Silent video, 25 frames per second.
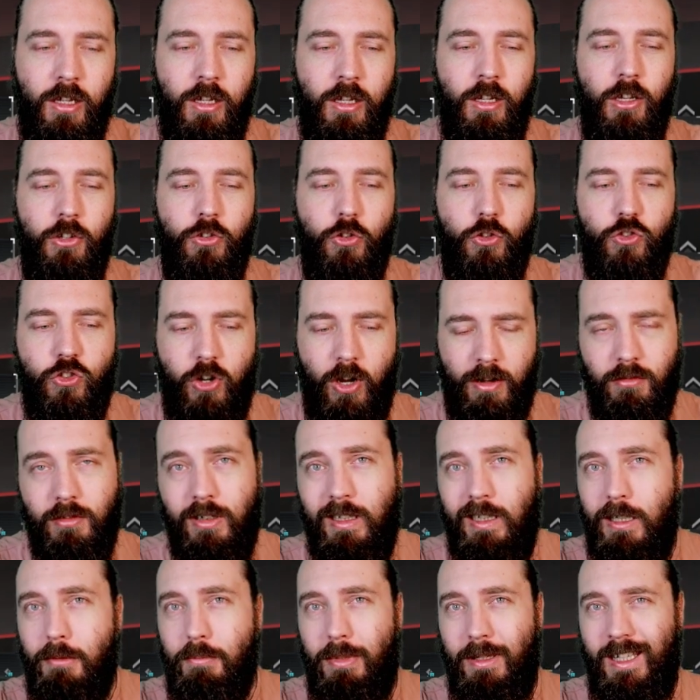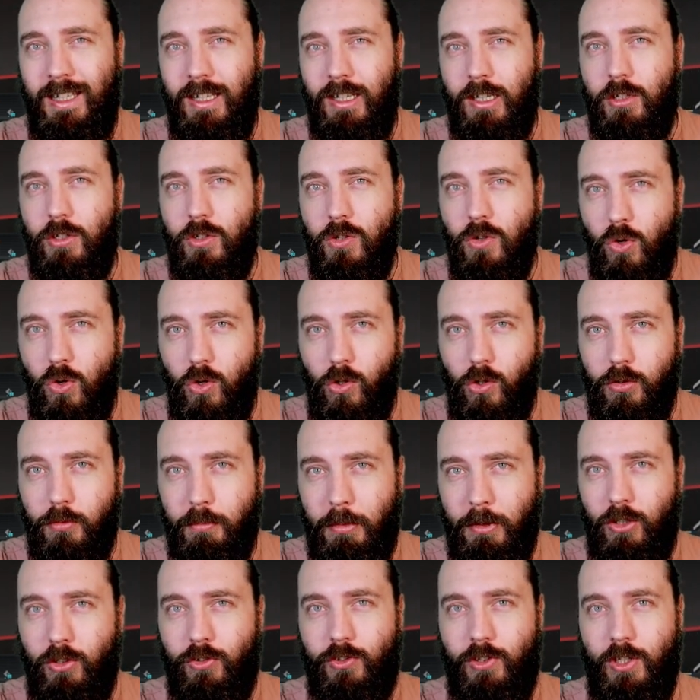should generally be ignored
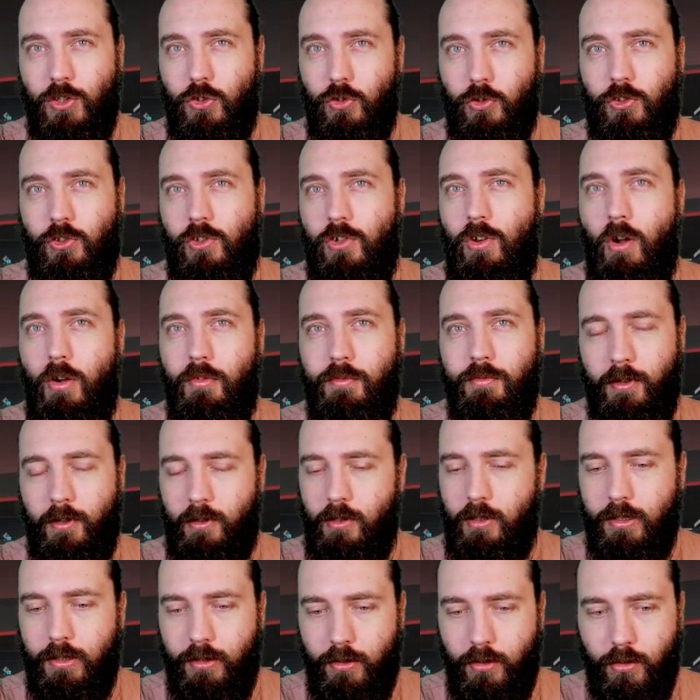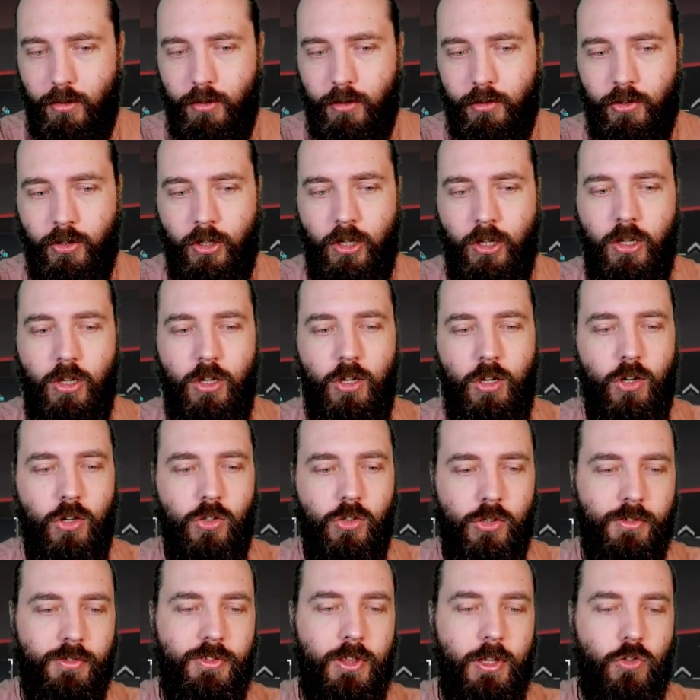because they're just not very good,
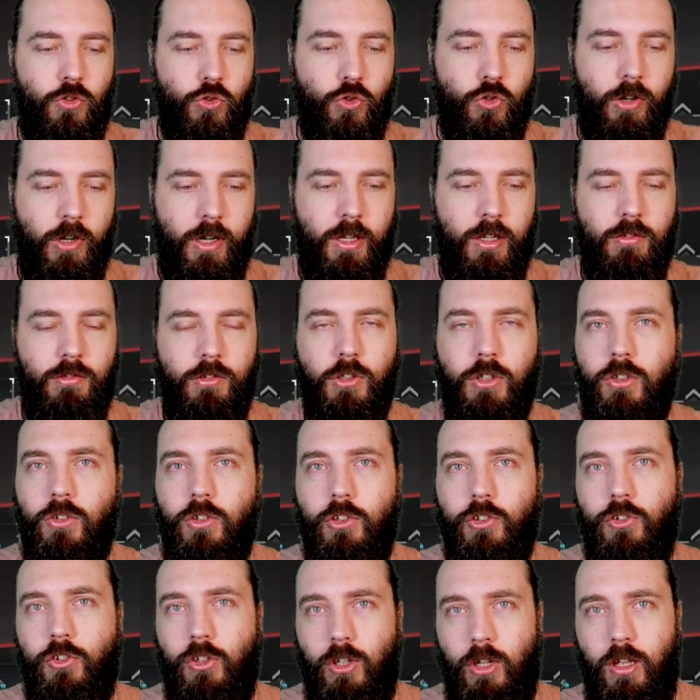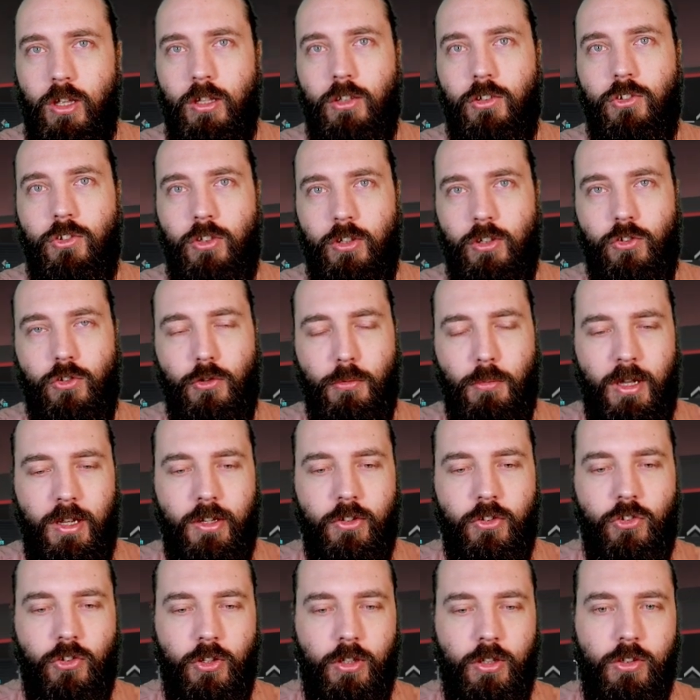or if they trigger under certain
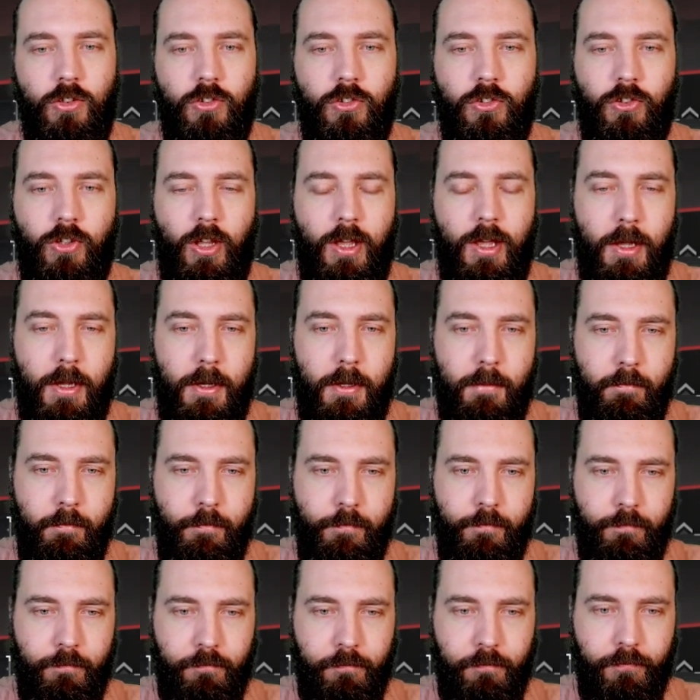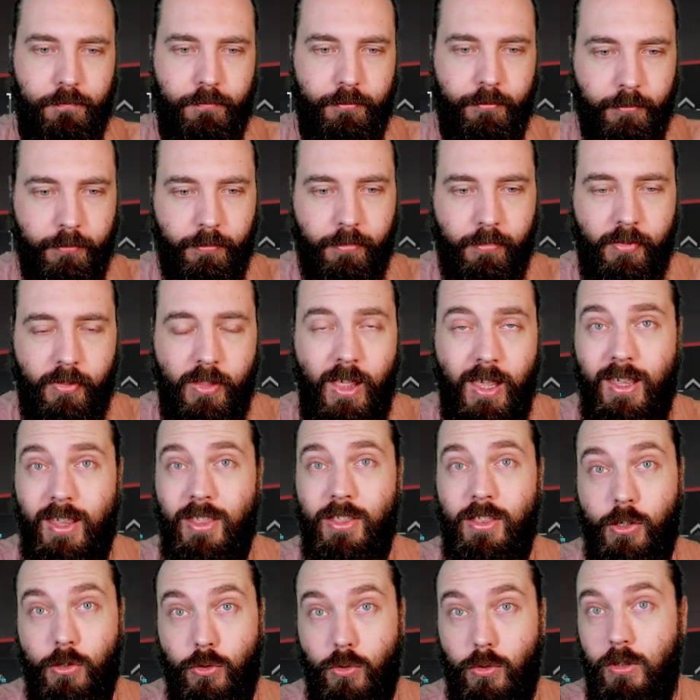situations,
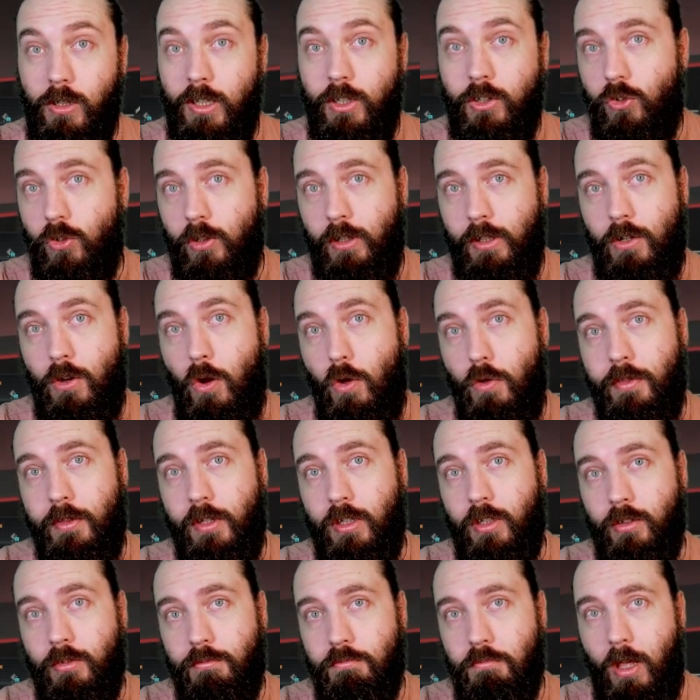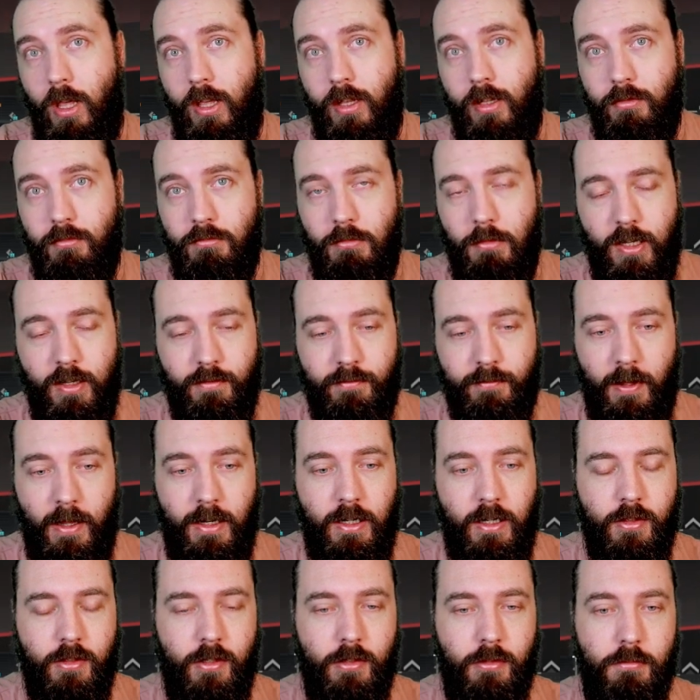they do literally nothing, and if
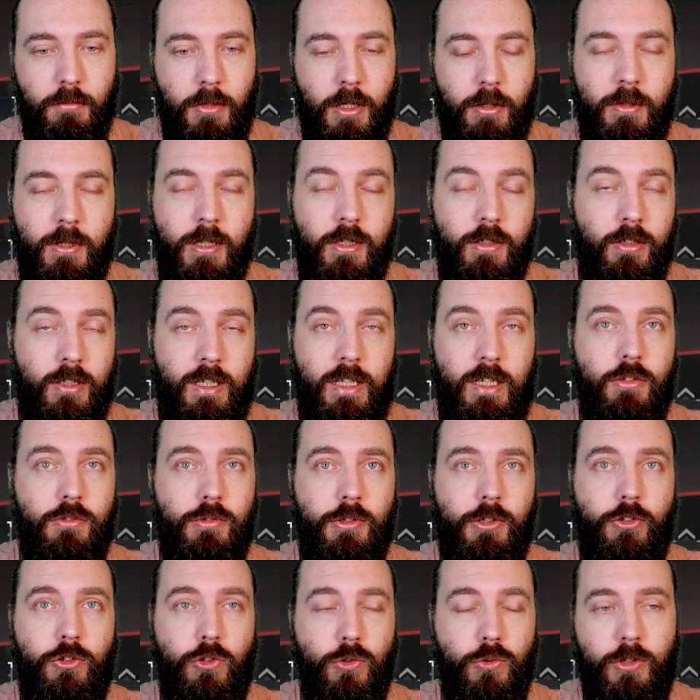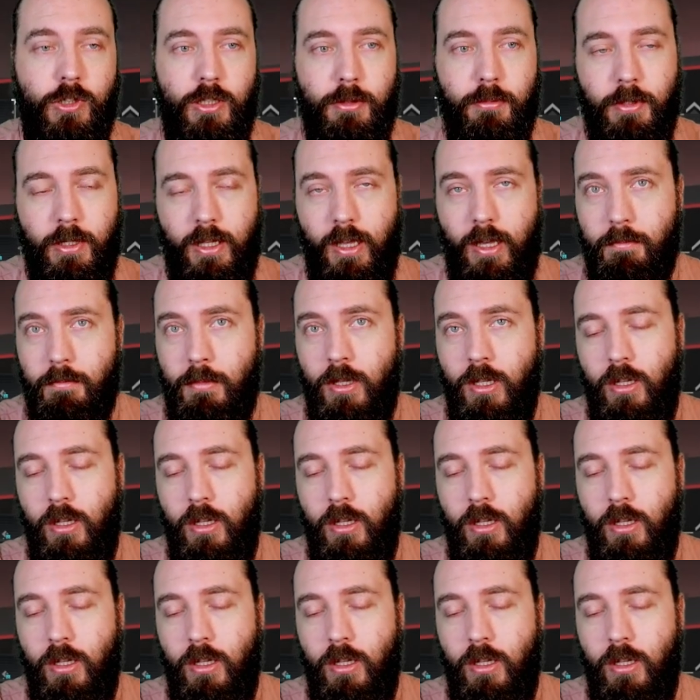anything, maybe decrease your DPM.